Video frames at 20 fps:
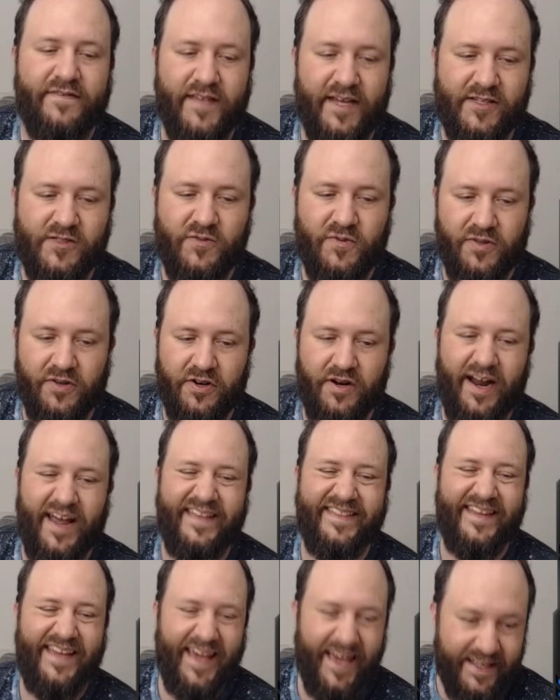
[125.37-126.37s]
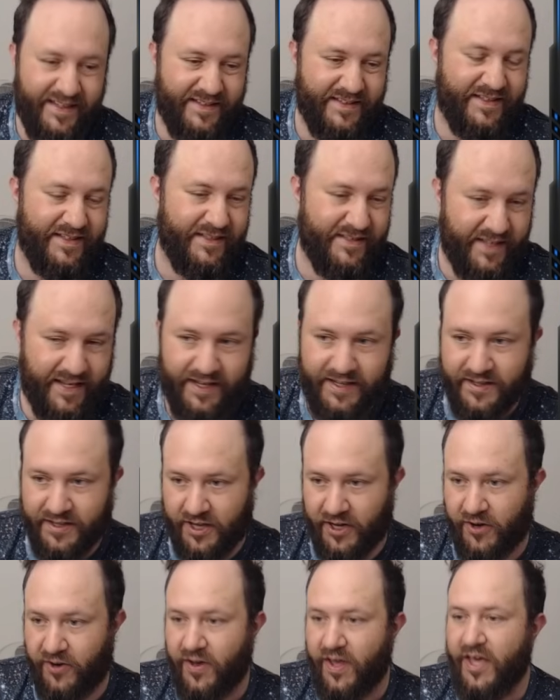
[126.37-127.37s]
decks with her. At the end of the day,
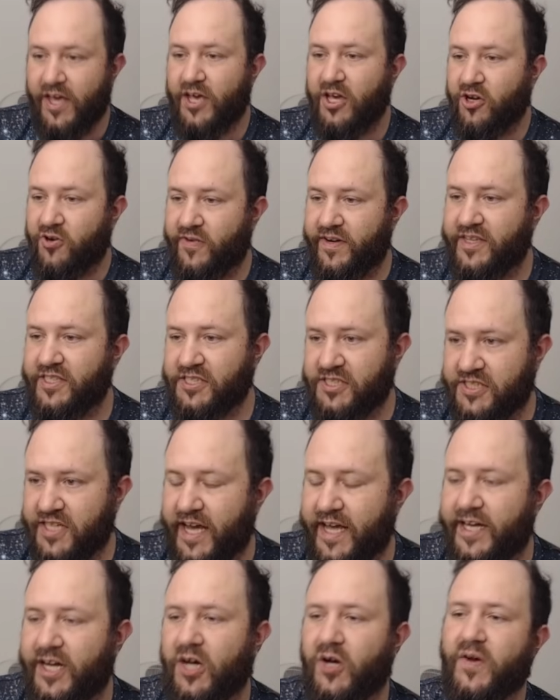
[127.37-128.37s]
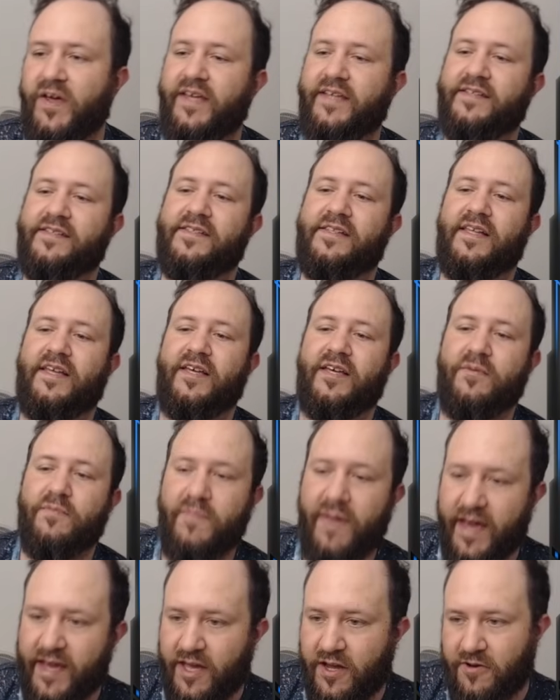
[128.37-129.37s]
though, Green Shadow is the
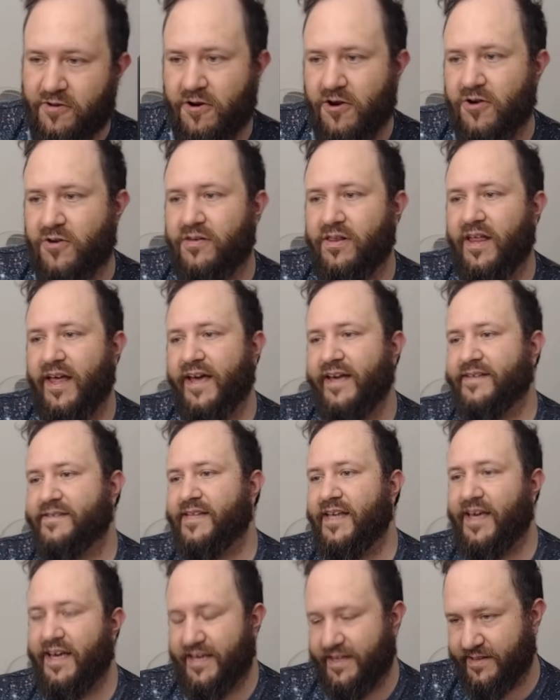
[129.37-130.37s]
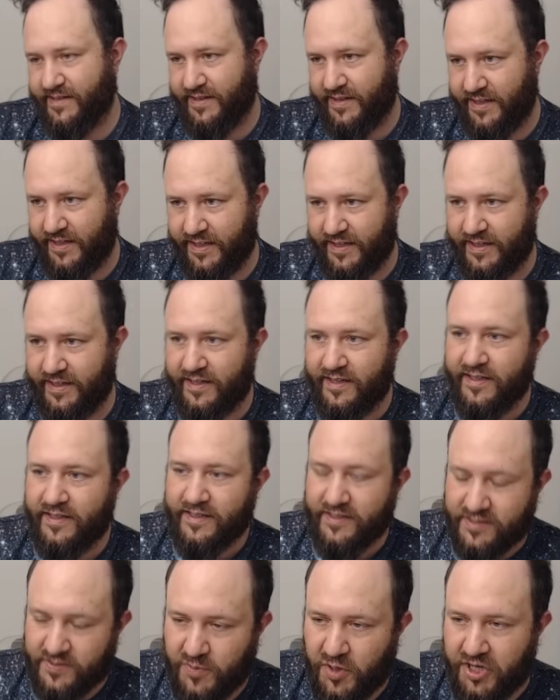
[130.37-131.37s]
Mega Grow class and the
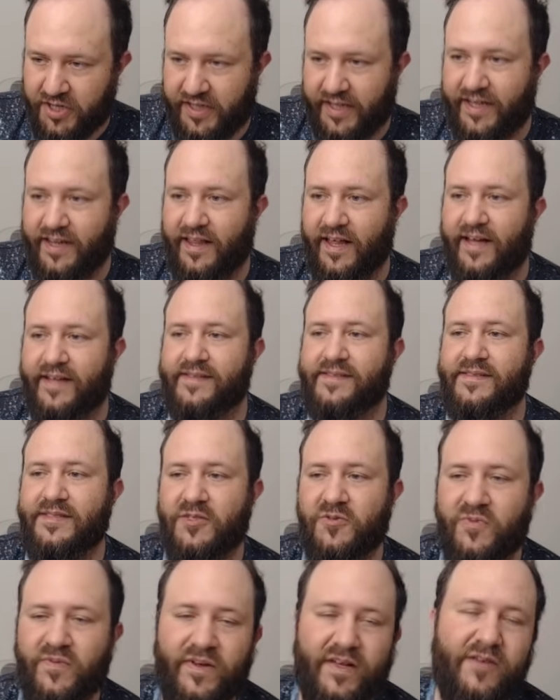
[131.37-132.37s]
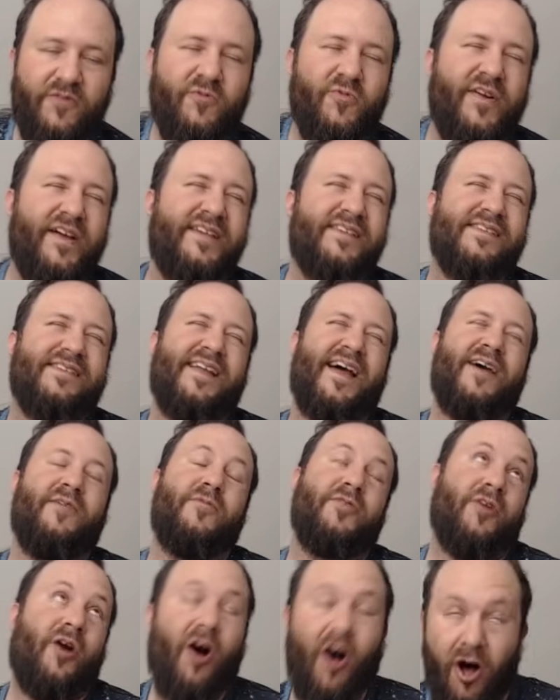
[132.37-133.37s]
Smarty class. And the re reason I
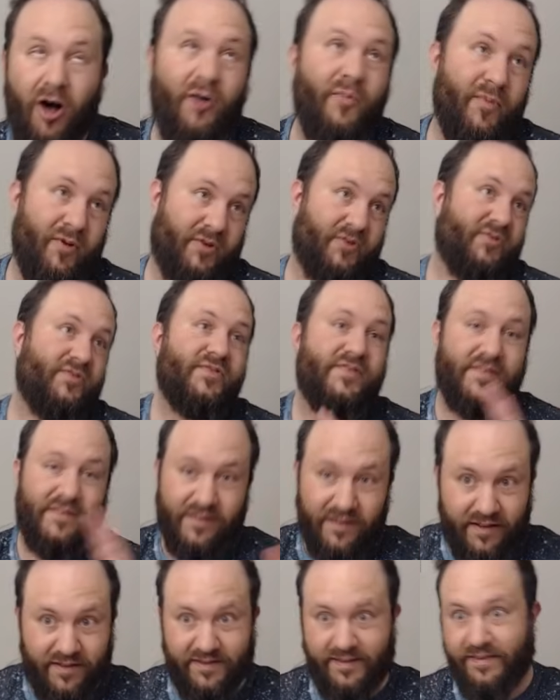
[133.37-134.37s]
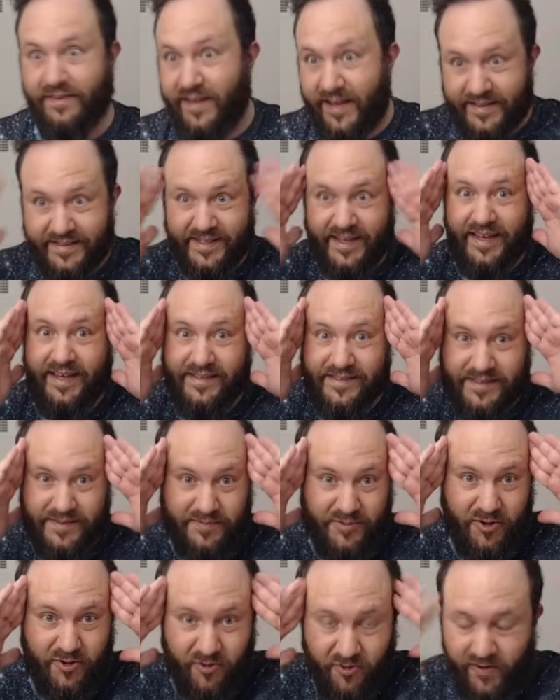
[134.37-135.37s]
would almost, unless I had
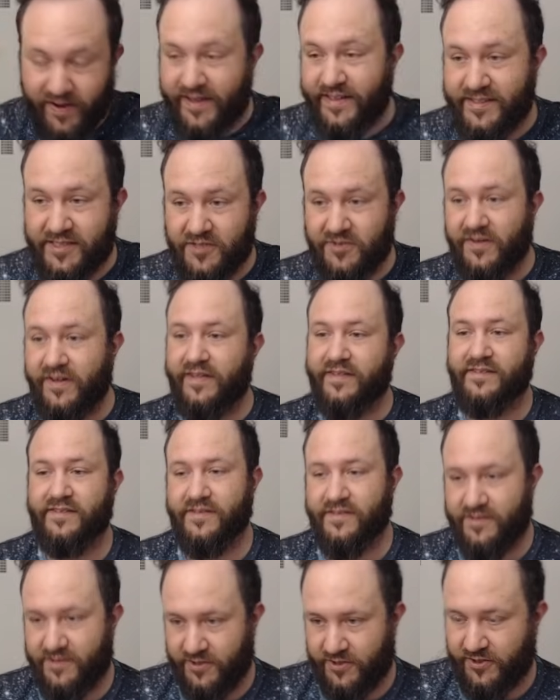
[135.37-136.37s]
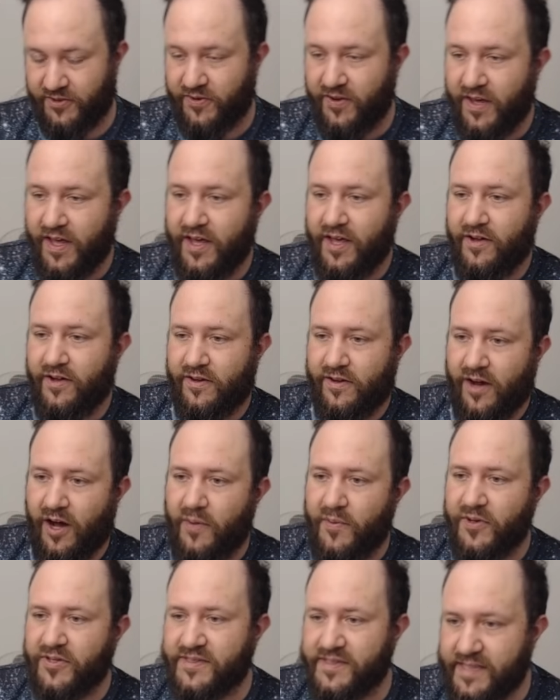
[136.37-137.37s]
some crazy reason to,
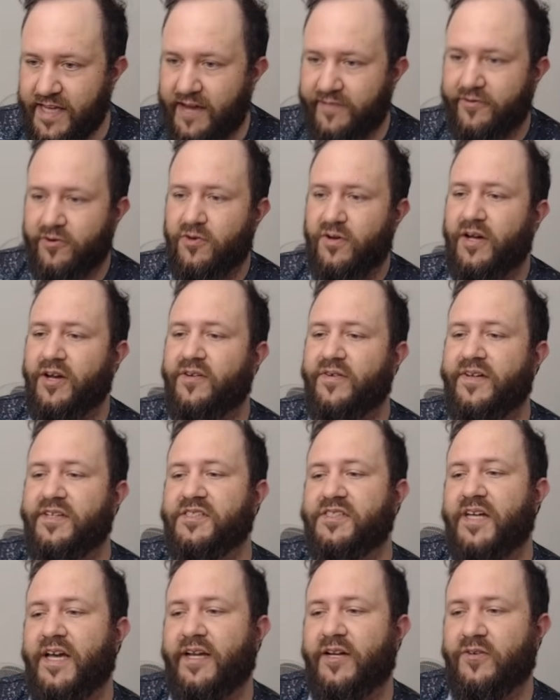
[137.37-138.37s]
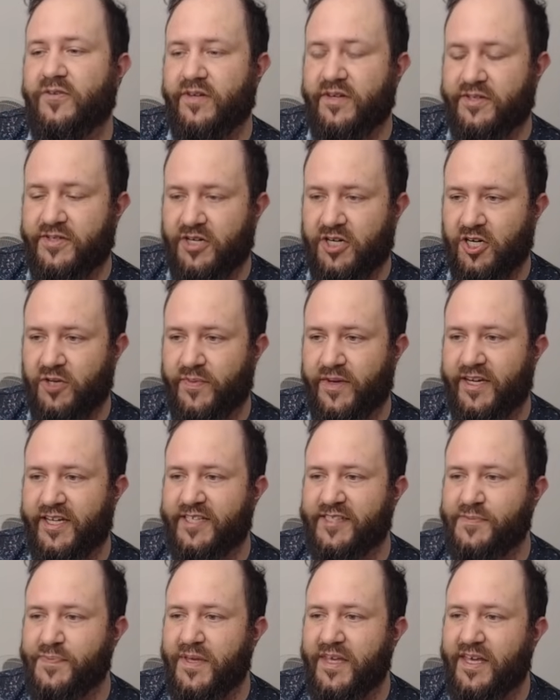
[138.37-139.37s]
almost never run Green Shadow in a tournament
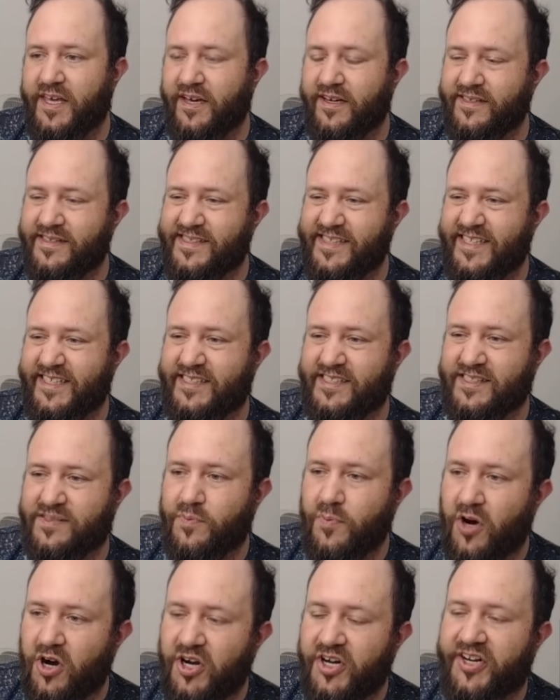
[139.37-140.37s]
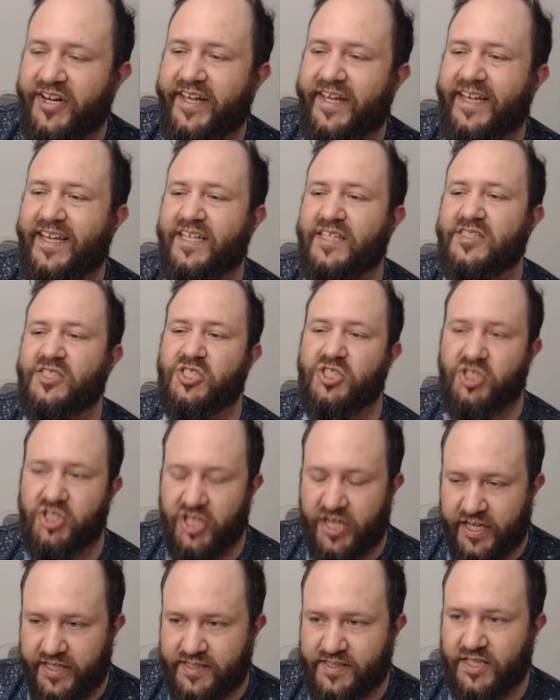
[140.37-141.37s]
is because the Smarty is
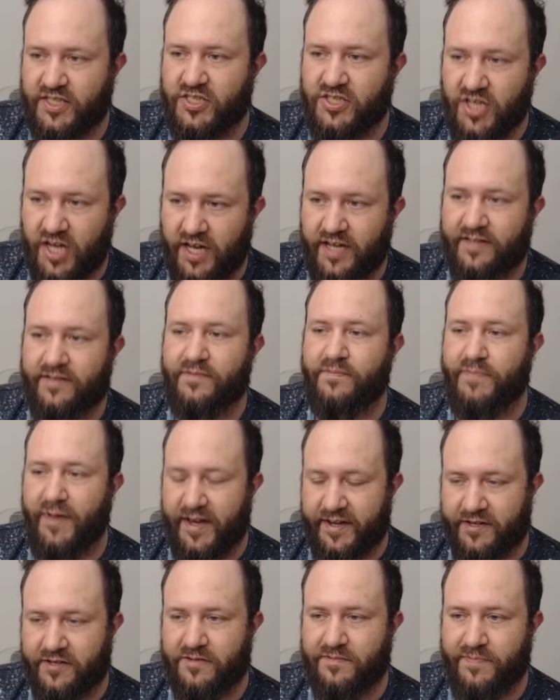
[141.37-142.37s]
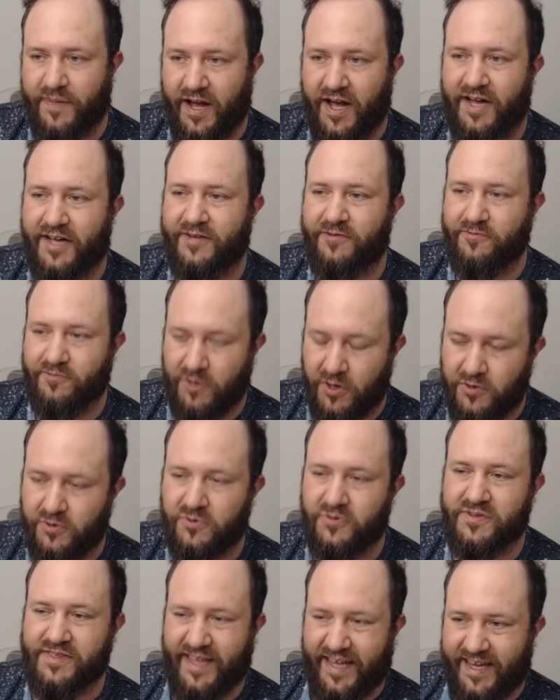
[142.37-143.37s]
just done better by
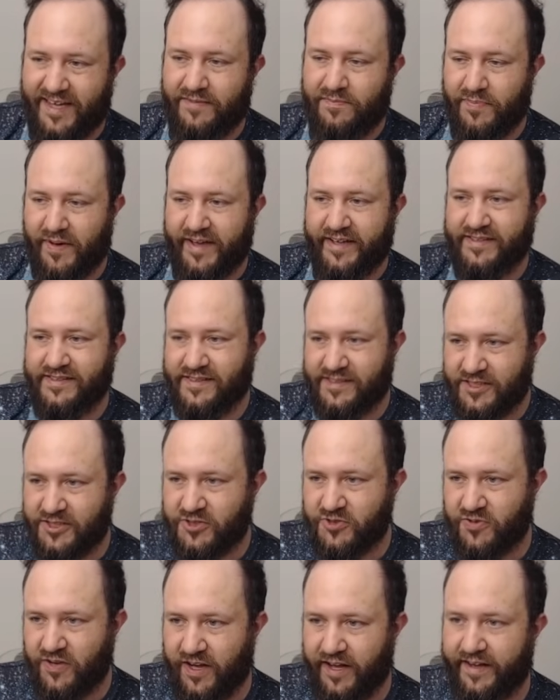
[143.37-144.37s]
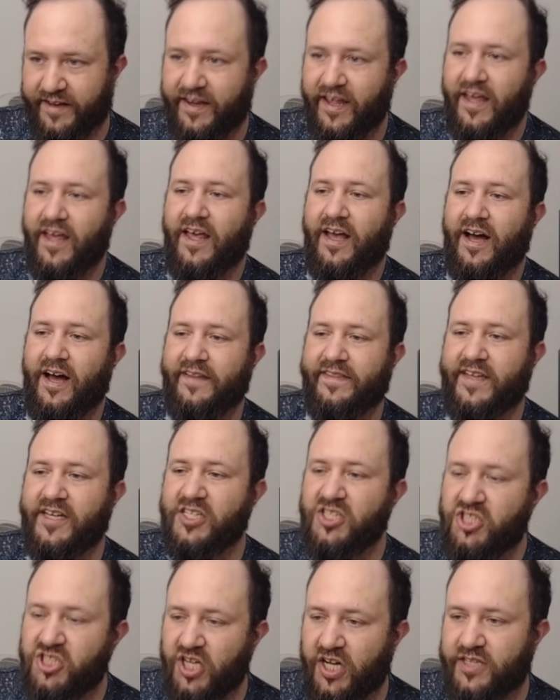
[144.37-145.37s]
Rose and by Citron. Uh, they
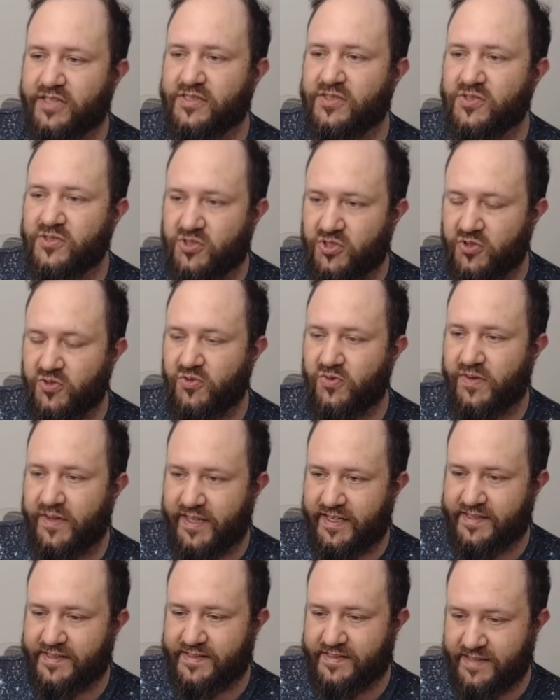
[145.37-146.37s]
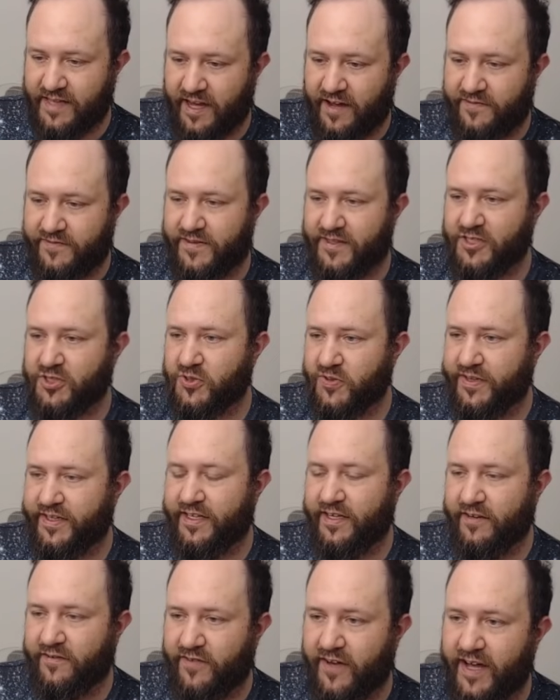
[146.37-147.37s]
just do this stuff. The
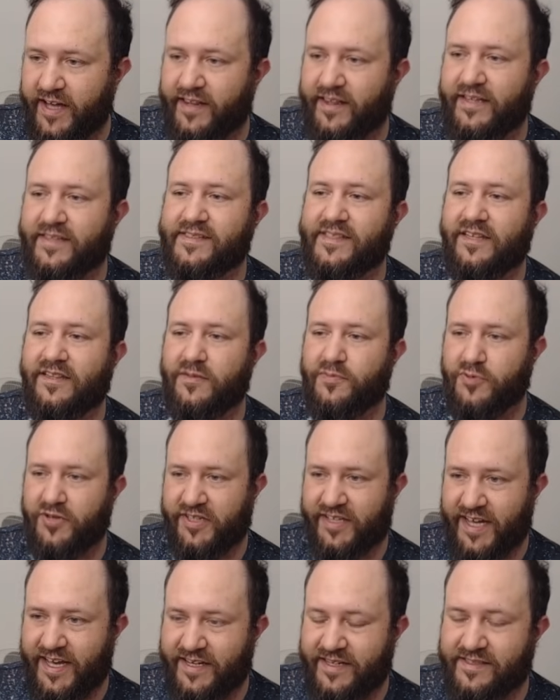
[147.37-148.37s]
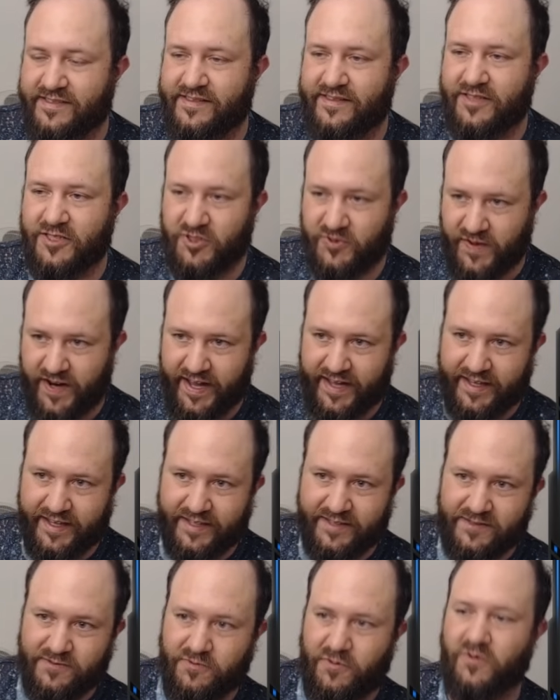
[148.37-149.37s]
Shrinking Violets and the Brainanas and the
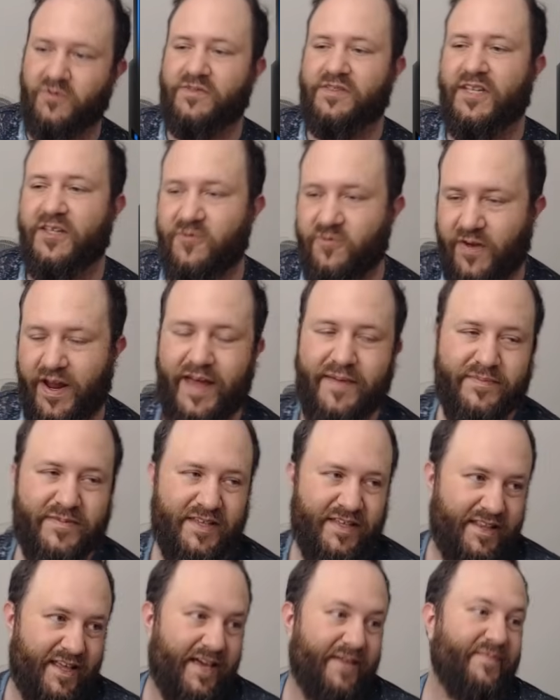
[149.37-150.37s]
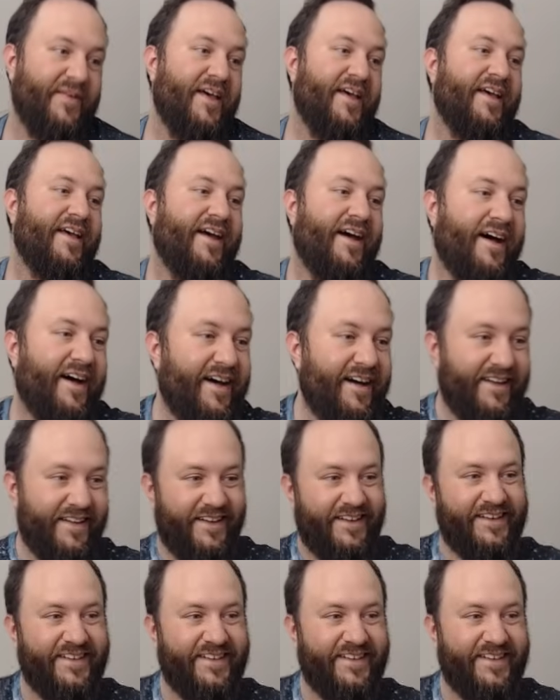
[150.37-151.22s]
Dragons, Rose can ramp to them. Uh,